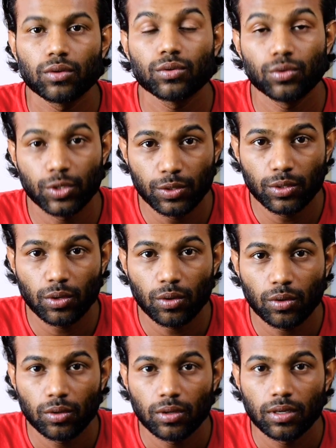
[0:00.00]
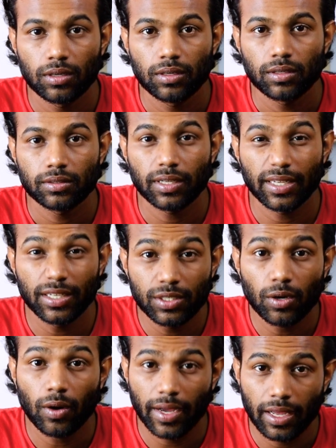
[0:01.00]
Do you know the
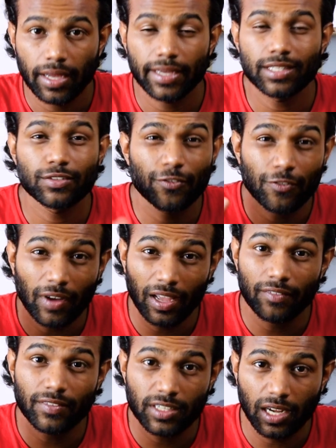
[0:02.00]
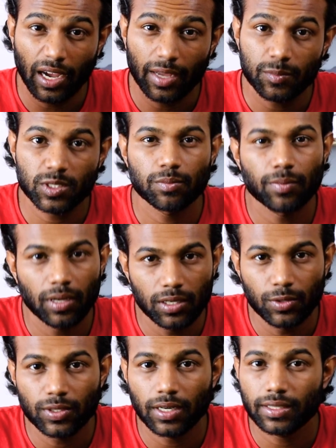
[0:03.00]
indoor air is 5 times
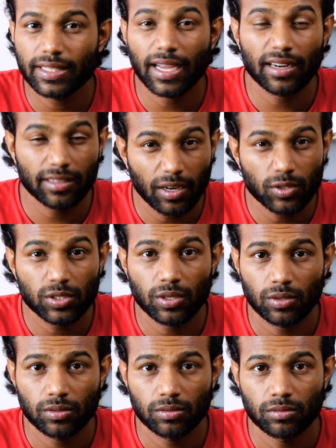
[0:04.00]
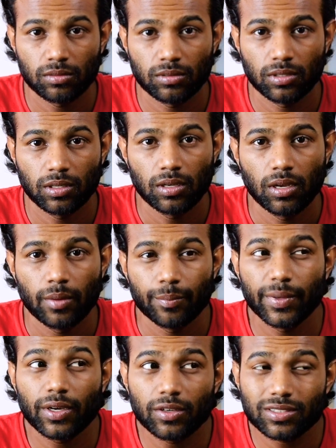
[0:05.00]
polluted than the outdoor?
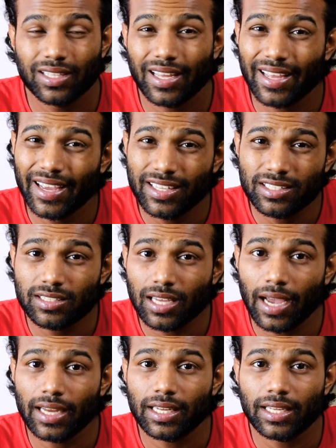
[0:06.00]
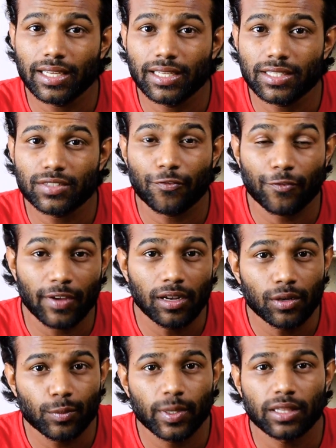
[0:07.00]
Because the air inside is
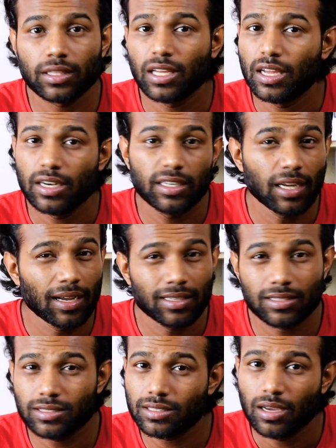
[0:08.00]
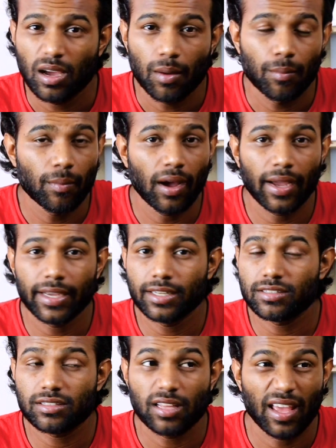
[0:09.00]
filled with dust,
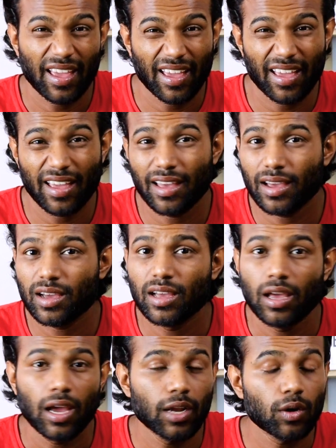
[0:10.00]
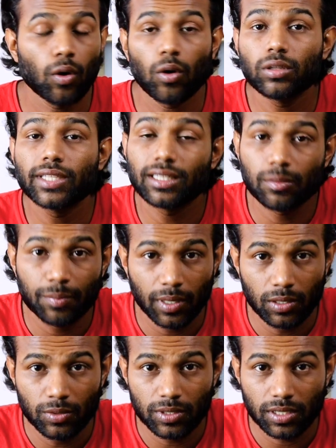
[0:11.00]
mites, hair, and all the other
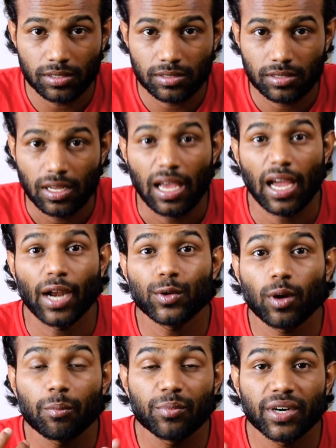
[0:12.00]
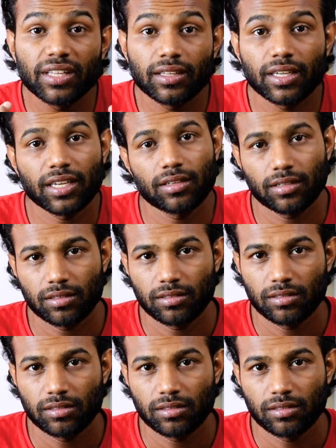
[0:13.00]
pollutants, and you are breathing it.